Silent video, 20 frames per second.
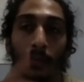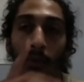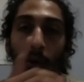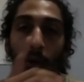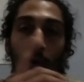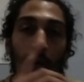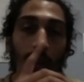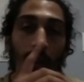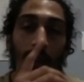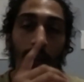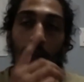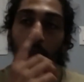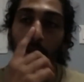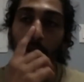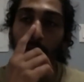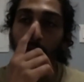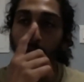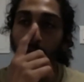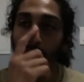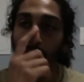broke in like
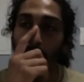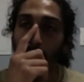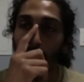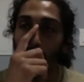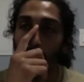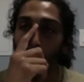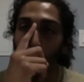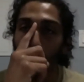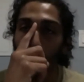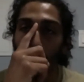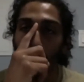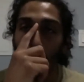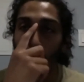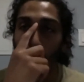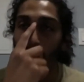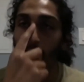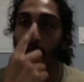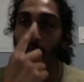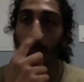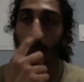three, four
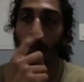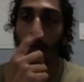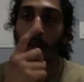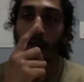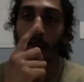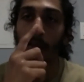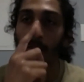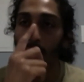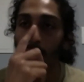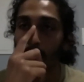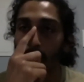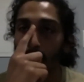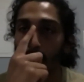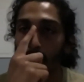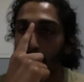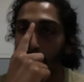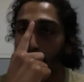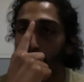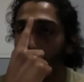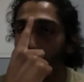different places going up
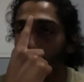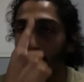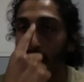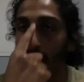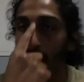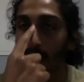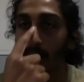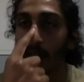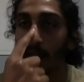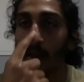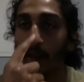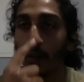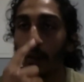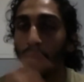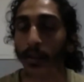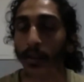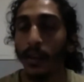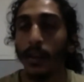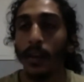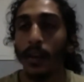the nose like that.
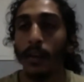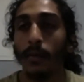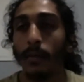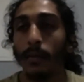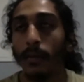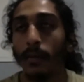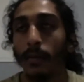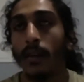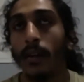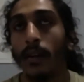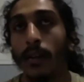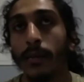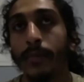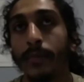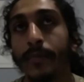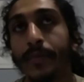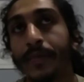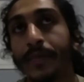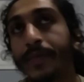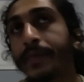But
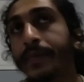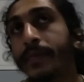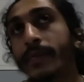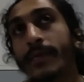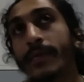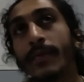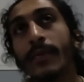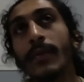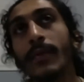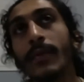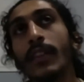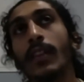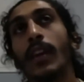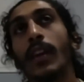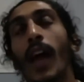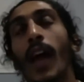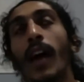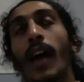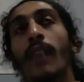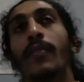um,
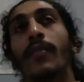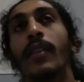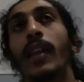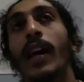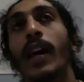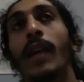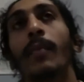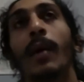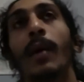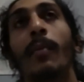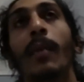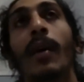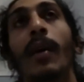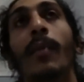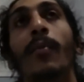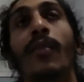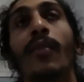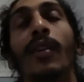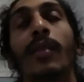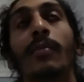after that, my
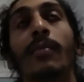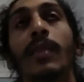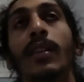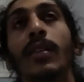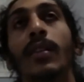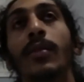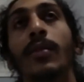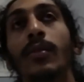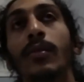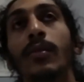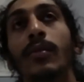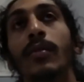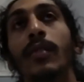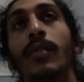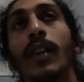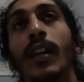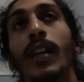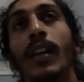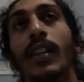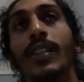mom wanted me to do.
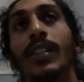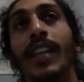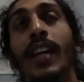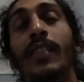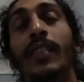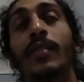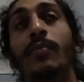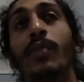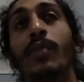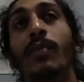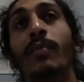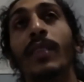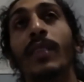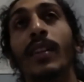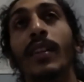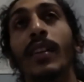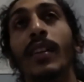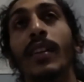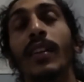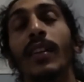She actually put
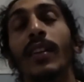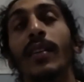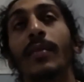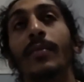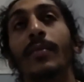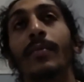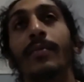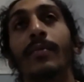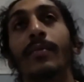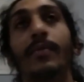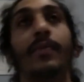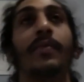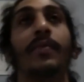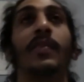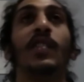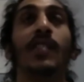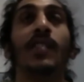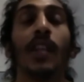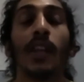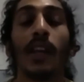me in um
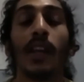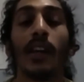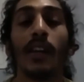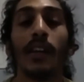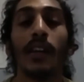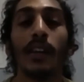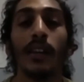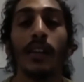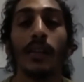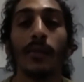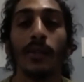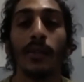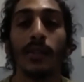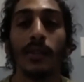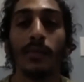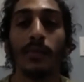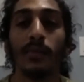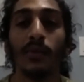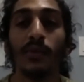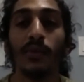JKD, which
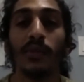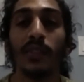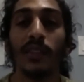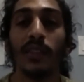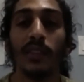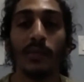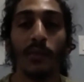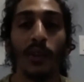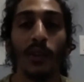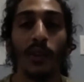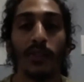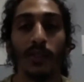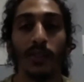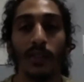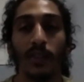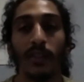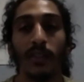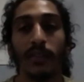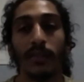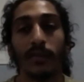is Bruce Lee's martial
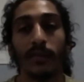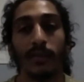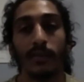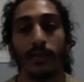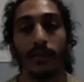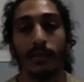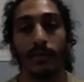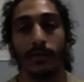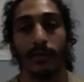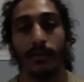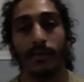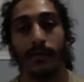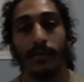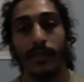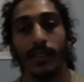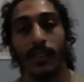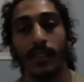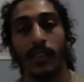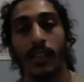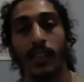art.
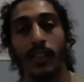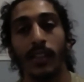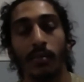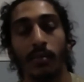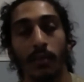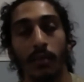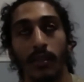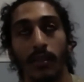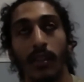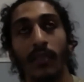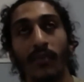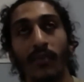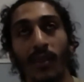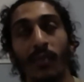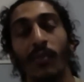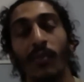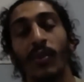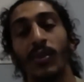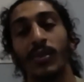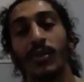Yeah, yeah, heard of
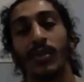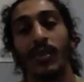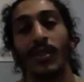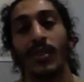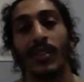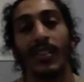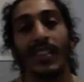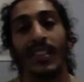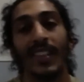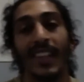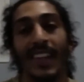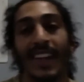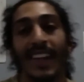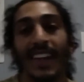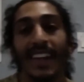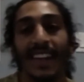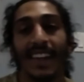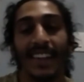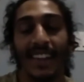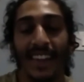that. What,
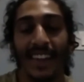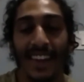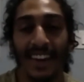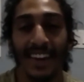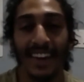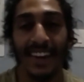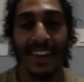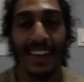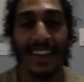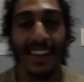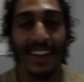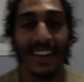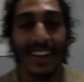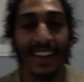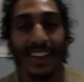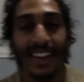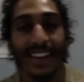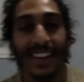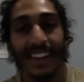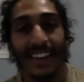what yeah. does that for Jeet,
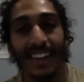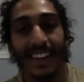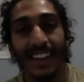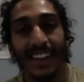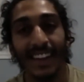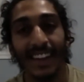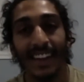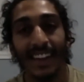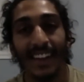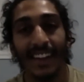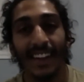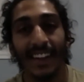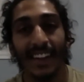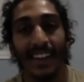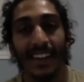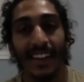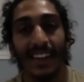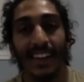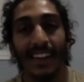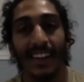Jeet Kune
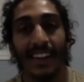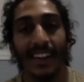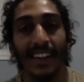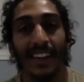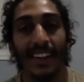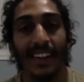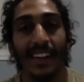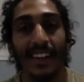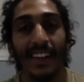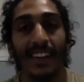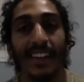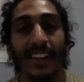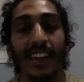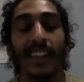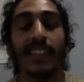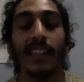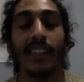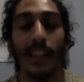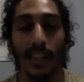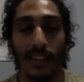Do?
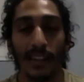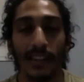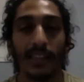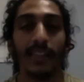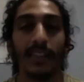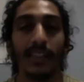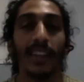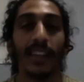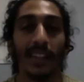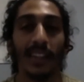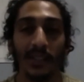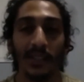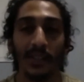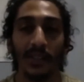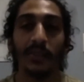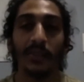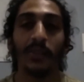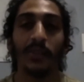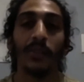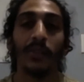Exactly, yeah,
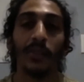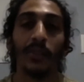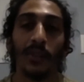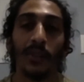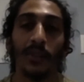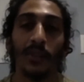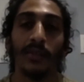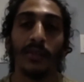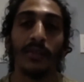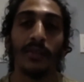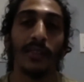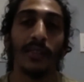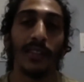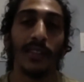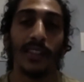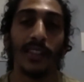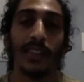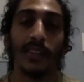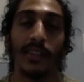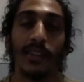Jeet Kune Do, which
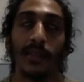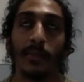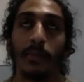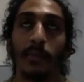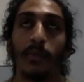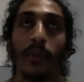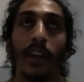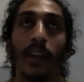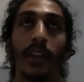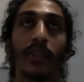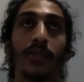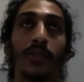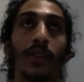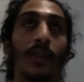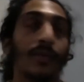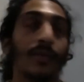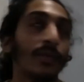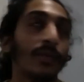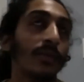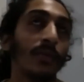okay. is a branch
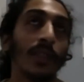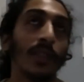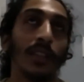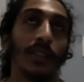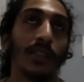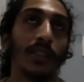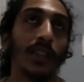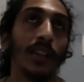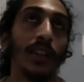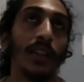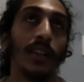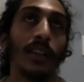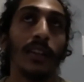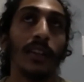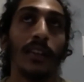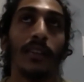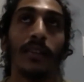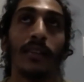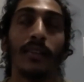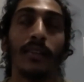off of Wing
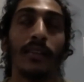Chun.